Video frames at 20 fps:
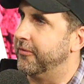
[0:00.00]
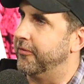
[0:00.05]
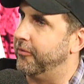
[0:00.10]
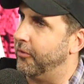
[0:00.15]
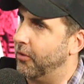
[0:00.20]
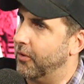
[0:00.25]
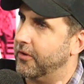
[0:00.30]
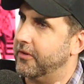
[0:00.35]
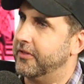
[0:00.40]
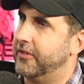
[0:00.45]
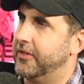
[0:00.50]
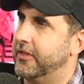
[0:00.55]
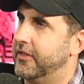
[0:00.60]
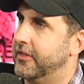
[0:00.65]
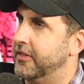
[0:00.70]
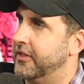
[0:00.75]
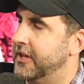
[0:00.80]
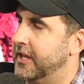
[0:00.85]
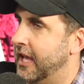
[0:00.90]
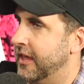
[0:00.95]
for
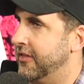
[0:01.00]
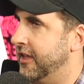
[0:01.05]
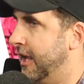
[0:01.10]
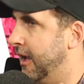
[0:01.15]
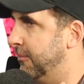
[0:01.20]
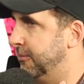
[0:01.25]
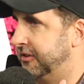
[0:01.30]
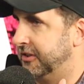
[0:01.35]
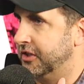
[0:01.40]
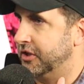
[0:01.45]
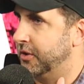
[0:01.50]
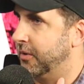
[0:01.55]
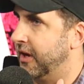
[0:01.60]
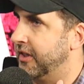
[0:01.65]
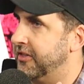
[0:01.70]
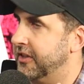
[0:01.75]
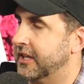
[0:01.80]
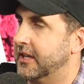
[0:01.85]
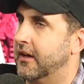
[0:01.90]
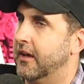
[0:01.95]
the MCU. I
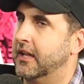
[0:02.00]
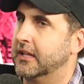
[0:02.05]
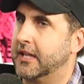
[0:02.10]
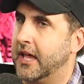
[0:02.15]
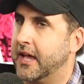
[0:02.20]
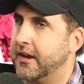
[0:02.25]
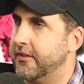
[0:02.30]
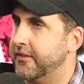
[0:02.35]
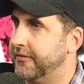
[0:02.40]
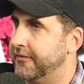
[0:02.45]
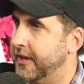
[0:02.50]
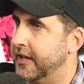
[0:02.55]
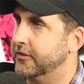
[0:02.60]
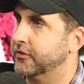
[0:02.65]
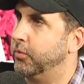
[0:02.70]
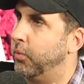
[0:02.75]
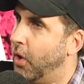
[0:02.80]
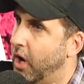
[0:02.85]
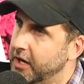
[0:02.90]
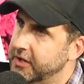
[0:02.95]
think a lot of the
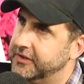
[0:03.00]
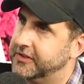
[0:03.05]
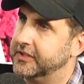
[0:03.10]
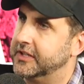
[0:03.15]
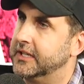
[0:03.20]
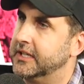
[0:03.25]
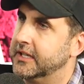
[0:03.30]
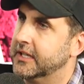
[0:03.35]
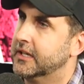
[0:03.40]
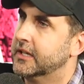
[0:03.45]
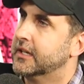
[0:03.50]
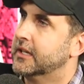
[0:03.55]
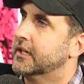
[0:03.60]
fans want to see